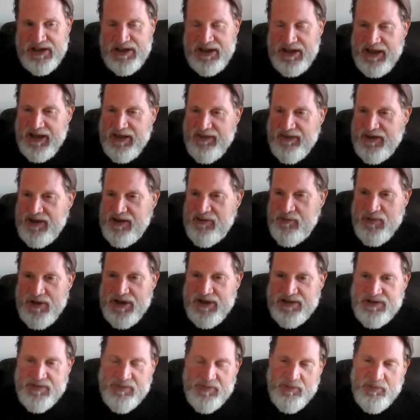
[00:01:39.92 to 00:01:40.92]
And then we
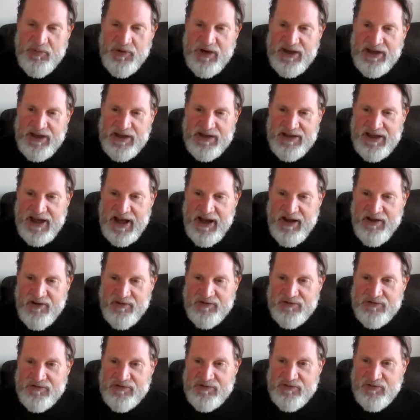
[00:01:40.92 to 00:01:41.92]
get to break it
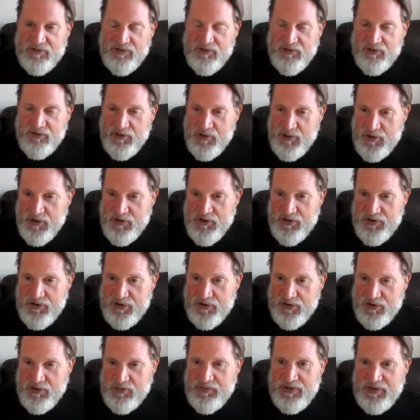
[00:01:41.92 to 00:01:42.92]
down
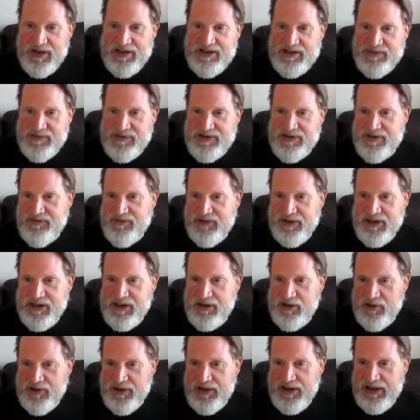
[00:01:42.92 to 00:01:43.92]
further by
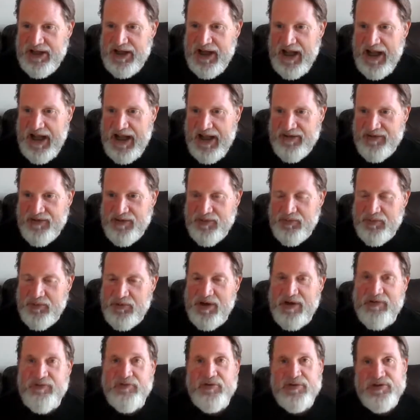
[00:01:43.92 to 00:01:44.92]
specifically looking at the
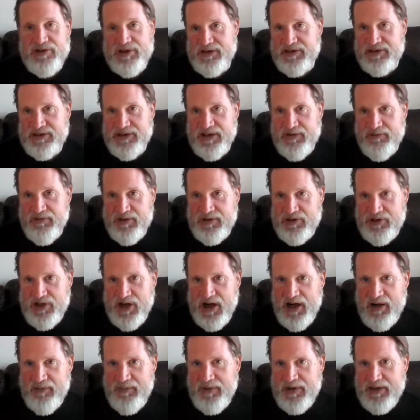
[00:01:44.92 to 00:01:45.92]
preferences of the
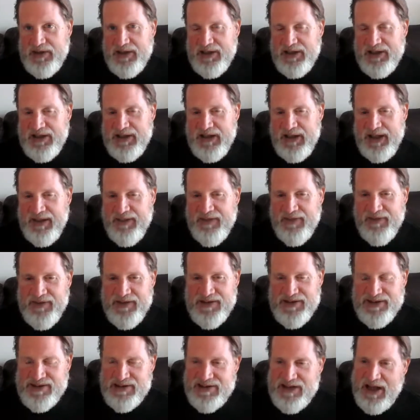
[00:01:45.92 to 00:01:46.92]
job. And
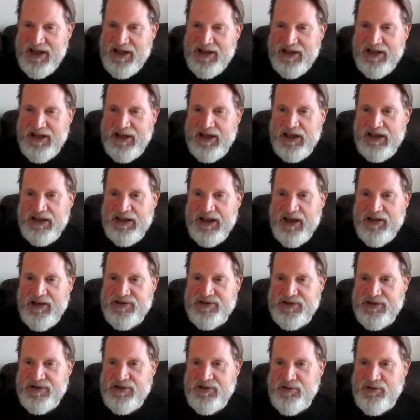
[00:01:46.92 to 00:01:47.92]
this
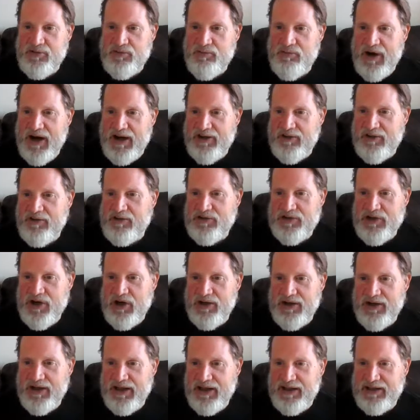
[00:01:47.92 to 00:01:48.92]
allows to do
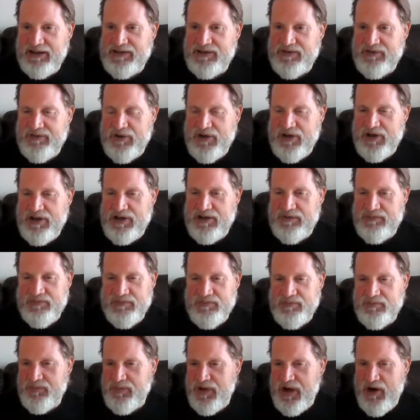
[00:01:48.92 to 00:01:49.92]
micro-targeting. It's a very
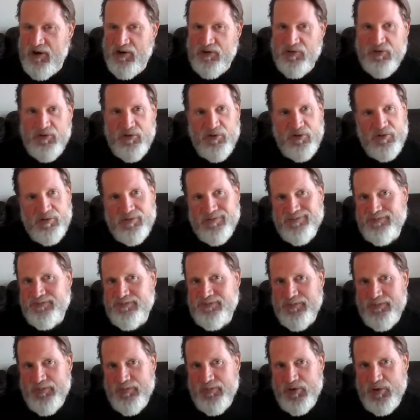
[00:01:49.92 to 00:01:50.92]
powerful
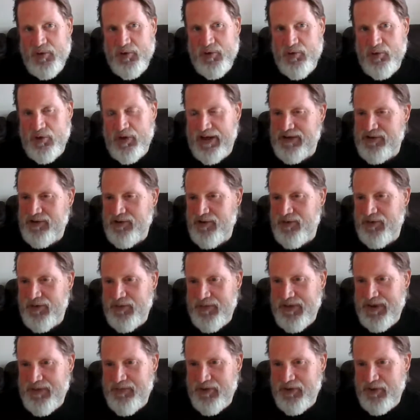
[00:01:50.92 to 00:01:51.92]
tool I do
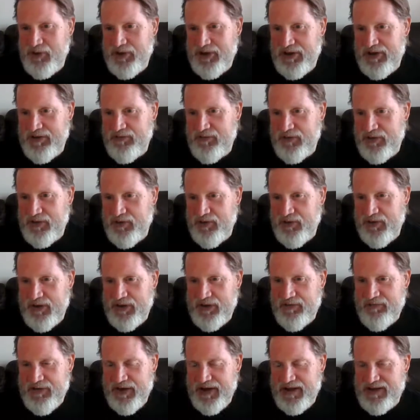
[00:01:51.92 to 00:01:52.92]
with people looking for
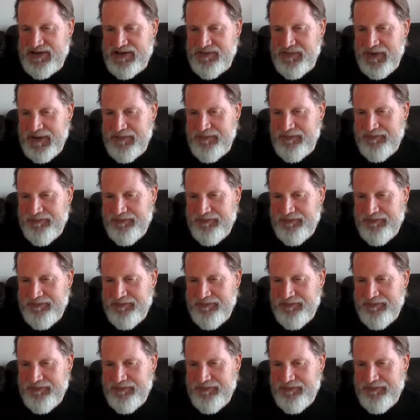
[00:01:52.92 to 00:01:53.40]
career advancement.